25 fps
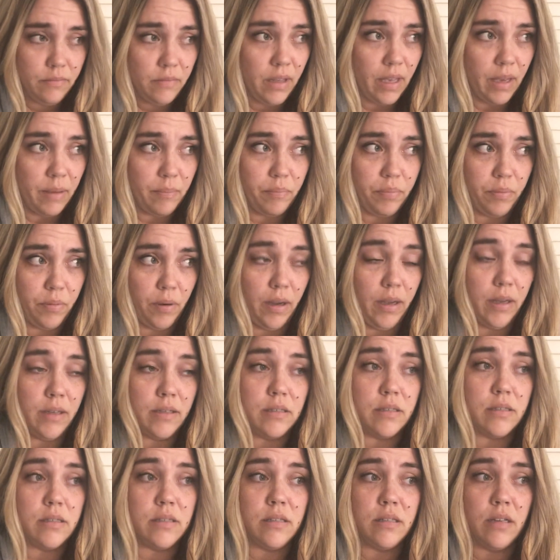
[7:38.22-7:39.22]
it
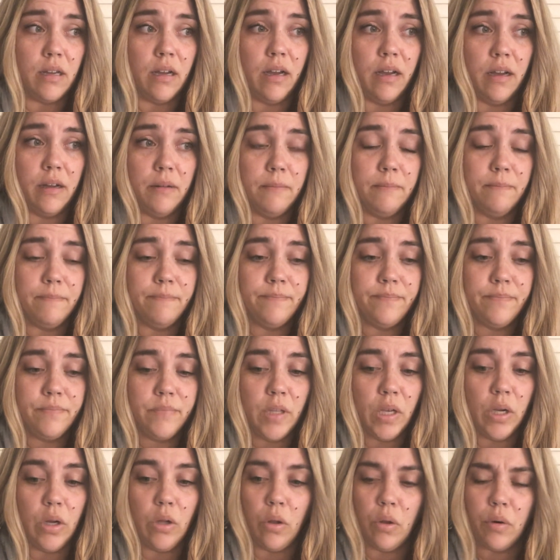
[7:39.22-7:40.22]
brings
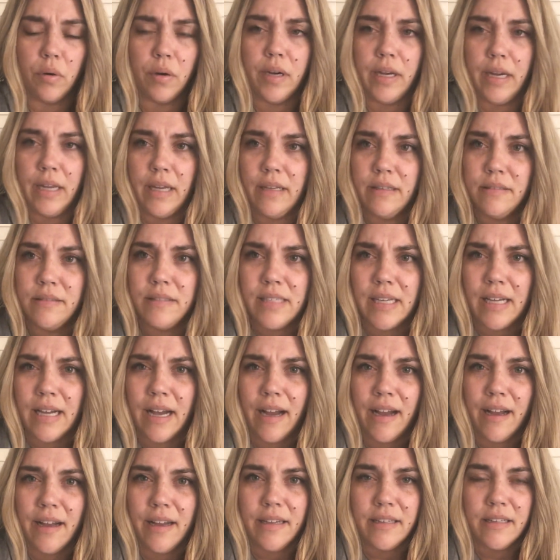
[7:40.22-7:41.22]
glory to
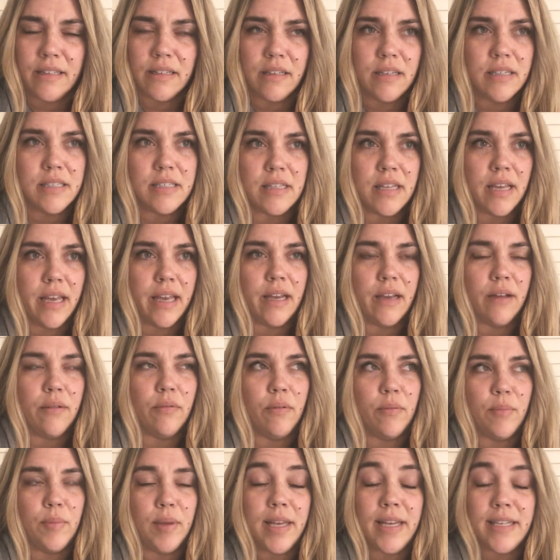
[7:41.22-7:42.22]
God, because like,
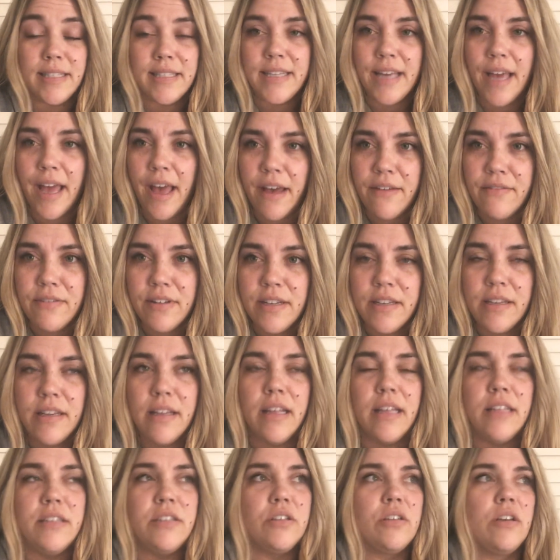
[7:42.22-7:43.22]
when we get to heaven,
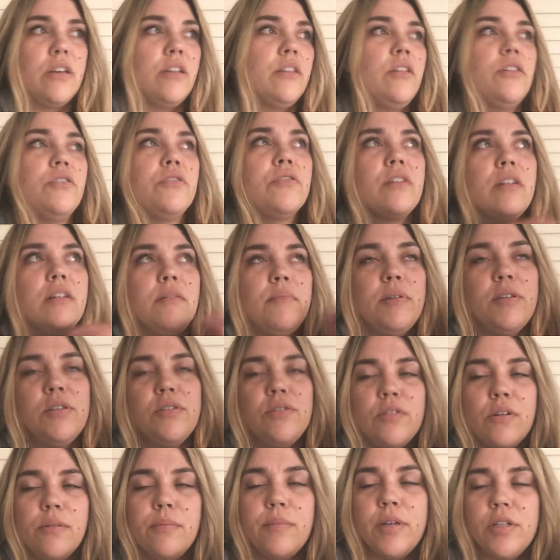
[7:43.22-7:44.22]
there's gonna be
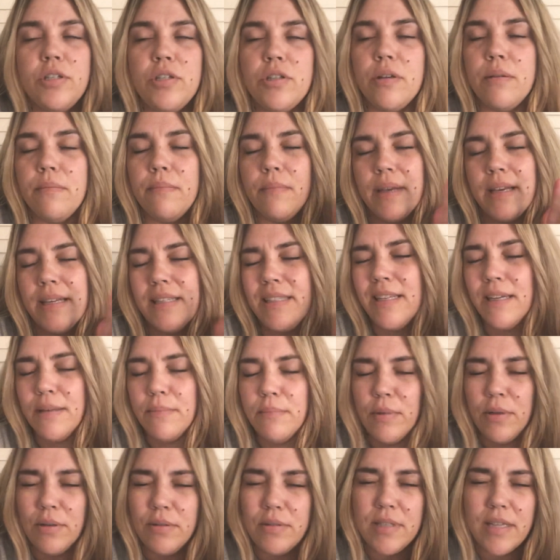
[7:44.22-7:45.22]
so much amazing
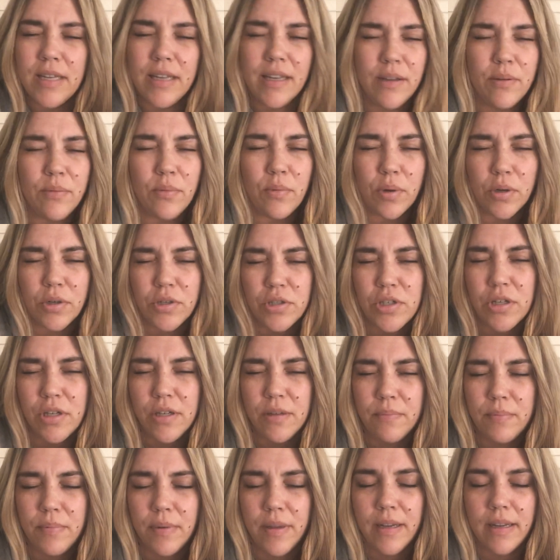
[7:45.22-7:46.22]
music and
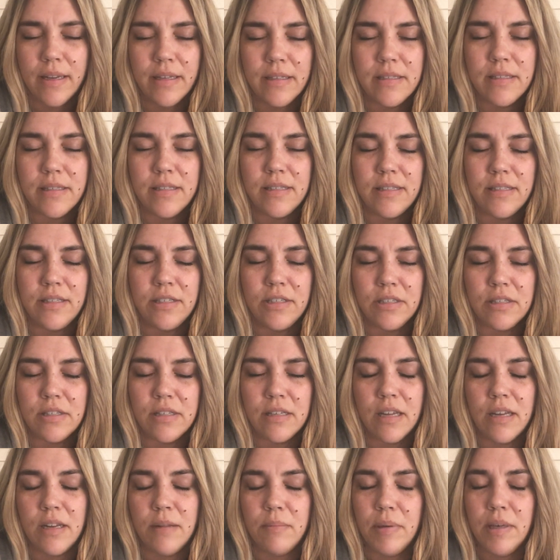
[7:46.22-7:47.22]
worship, and it's just
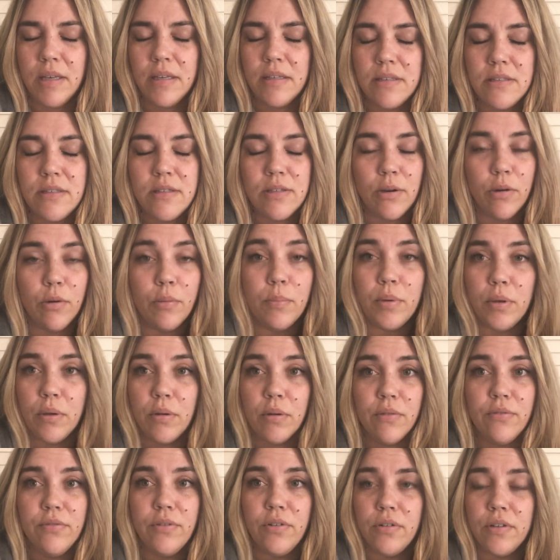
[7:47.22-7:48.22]
gonna be so
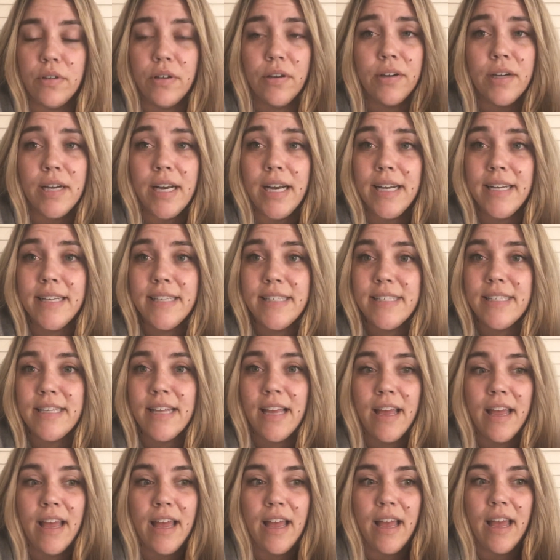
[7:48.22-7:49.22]
beautiful, you guys.
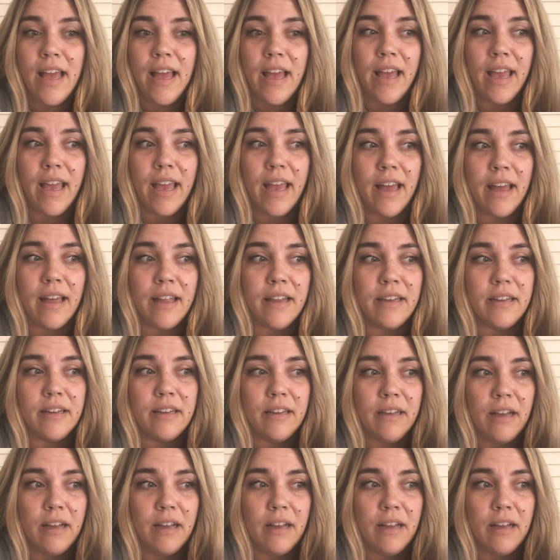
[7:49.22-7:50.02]
And